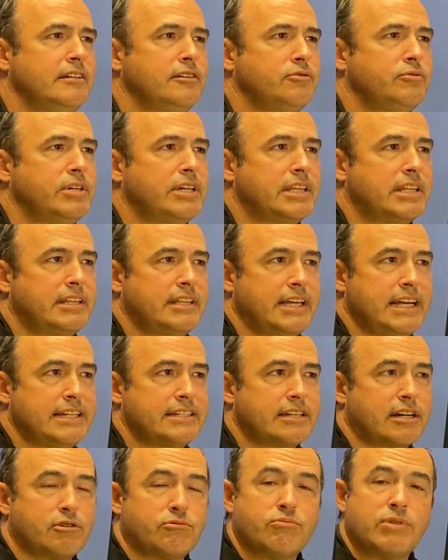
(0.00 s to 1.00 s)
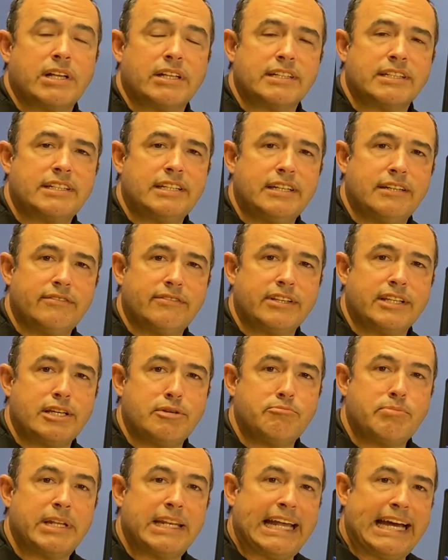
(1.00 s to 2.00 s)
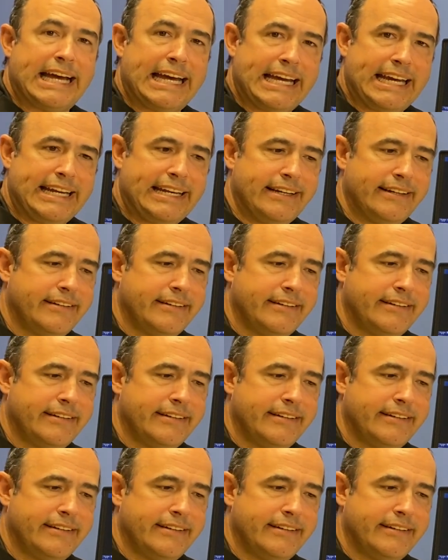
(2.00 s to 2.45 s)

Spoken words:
with things that are relatively benign.